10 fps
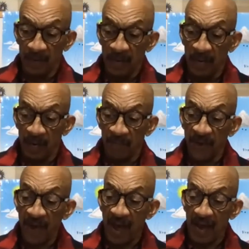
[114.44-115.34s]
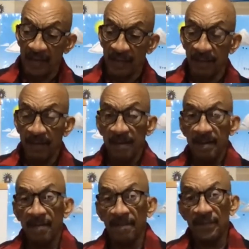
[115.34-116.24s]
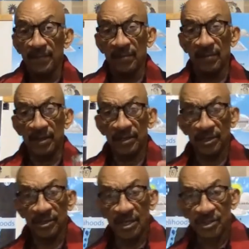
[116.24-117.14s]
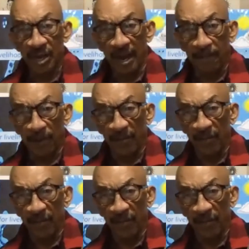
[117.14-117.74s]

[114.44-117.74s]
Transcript: In fact, this is a sample of the